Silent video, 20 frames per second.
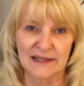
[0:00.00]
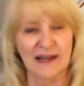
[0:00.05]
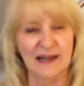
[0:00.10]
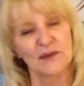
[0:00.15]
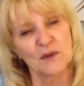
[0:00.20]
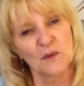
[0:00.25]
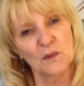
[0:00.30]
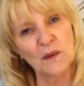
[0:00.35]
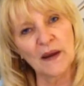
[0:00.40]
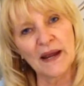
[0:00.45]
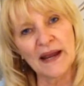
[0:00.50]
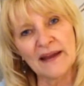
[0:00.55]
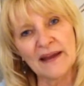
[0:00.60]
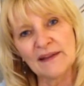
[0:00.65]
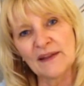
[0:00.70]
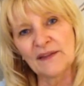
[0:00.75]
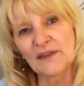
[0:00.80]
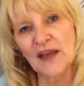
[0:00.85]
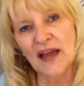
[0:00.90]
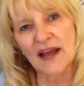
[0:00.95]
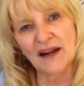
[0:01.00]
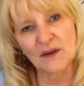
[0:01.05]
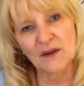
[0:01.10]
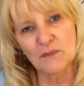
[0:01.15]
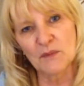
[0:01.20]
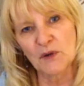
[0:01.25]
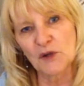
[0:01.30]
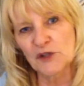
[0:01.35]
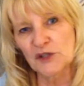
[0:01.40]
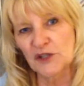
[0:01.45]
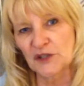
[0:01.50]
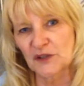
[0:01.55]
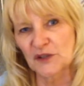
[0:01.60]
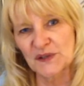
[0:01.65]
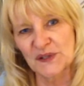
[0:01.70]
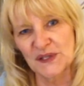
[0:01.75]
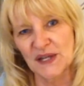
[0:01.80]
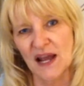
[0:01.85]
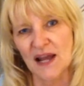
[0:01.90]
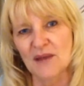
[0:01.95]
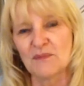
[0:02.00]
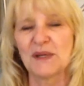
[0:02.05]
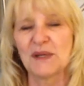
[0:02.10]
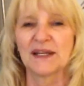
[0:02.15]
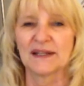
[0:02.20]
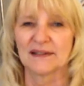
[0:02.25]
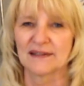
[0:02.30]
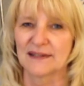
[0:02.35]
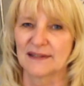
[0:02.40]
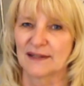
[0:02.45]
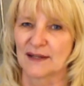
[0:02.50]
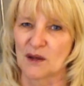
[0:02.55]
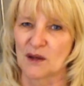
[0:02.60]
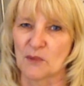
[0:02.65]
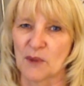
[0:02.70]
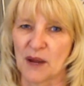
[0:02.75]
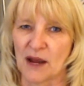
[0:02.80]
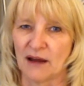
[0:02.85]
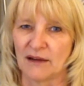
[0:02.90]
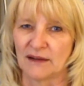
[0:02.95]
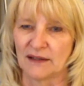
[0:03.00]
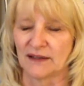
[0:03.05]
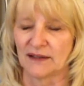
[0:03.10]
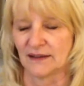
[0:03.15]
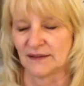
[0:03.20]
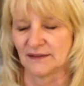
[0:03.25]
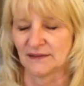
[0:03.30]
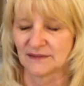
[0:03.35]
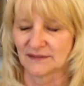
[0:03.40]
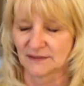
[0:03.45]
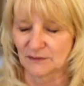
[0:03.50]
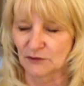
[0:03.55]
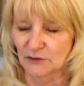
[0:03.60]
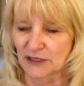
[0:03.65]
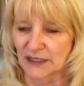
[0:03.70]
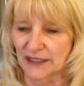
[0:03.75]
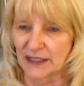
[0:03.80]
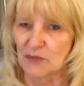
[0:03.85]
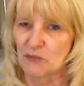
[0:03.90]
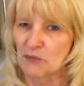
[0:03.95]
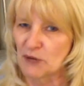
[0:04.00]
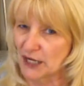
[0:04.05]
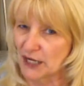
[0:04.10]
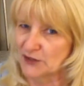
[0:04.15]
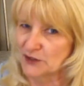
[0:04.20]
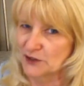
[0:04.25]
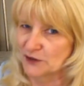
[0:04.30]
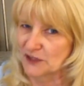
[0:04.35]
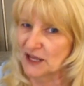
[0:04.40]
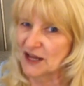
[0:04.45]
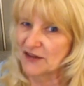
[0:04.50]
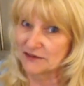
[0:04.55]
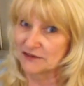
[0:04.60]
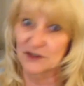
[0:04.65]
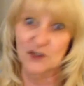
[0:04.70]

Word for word: and the way that that emotional side begins to come out and really impact her life.